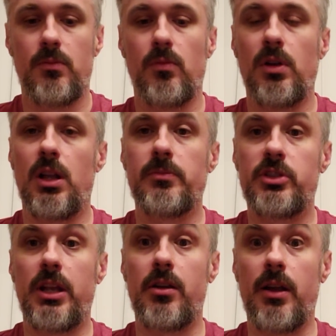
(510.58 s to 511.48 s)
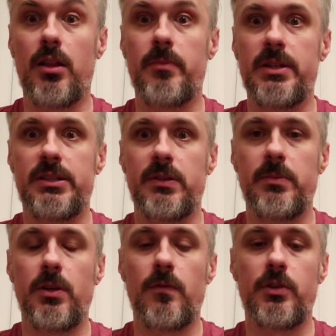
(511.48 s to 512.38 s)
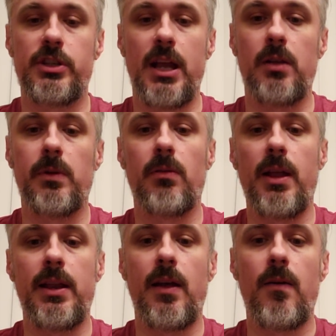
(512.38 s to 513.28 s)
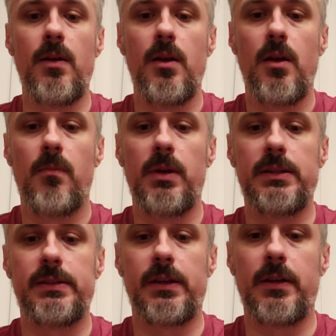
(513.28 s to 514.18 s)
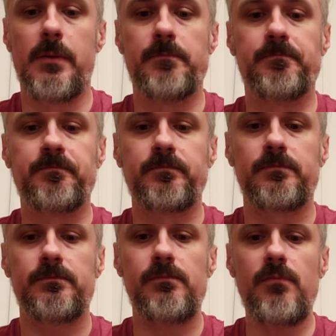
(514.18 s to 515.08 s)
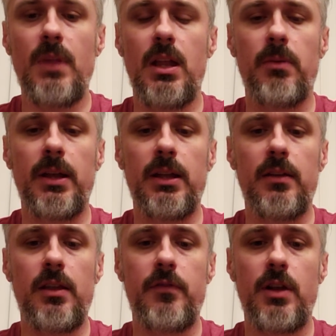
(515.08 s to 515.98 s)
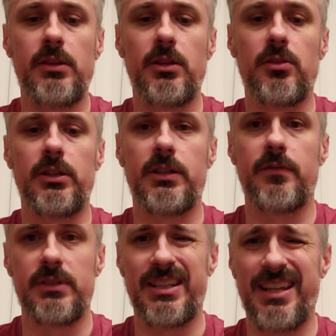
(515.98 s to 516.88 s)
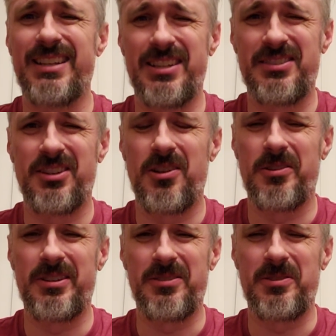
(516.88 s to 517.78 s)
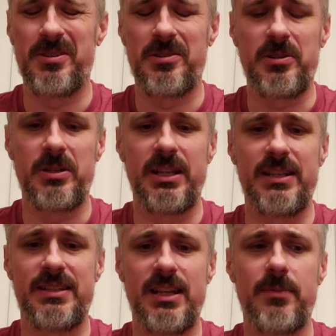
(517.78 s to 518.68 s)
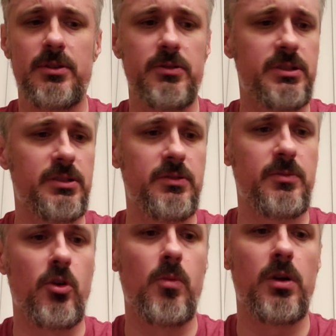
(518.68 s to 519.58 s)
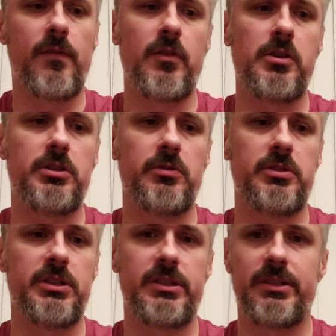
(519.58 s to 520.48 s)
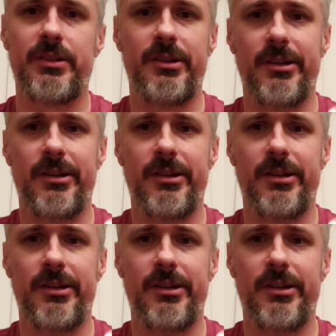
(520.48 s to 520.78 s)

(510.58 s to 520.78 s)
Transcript: we'll call them shadier elements seem to be overshadowing right now. But anyway, if you're out there looking to get an install or get a saber, do some homework first. Don't just